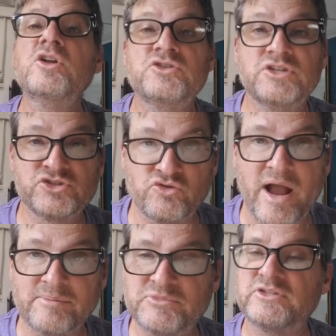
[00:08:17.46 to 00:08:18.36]

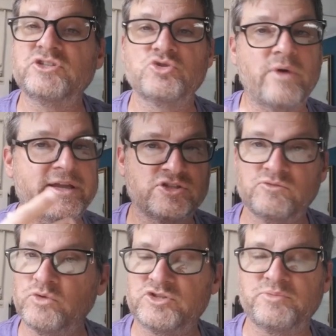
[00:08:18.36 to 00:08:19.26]
describe the
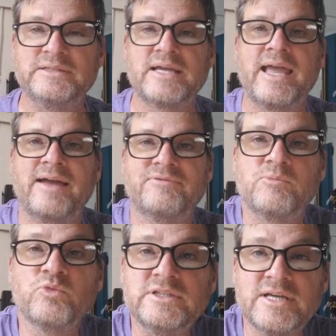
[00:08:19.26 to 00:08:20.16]
situation, which means I have
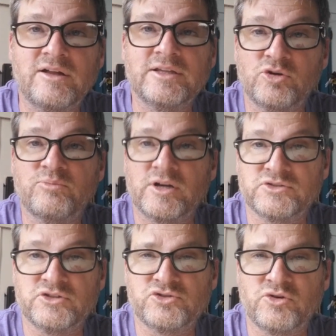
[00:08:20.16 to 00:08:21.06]
them retell little parts
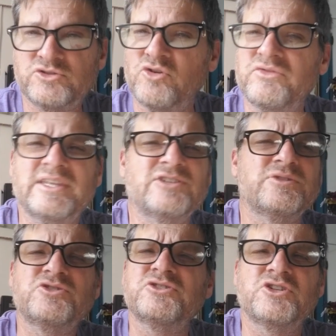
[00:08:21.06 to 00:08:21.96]
of the story. So this
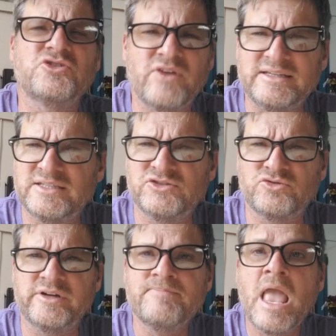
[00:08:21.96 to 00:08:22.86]
was just a crazy story.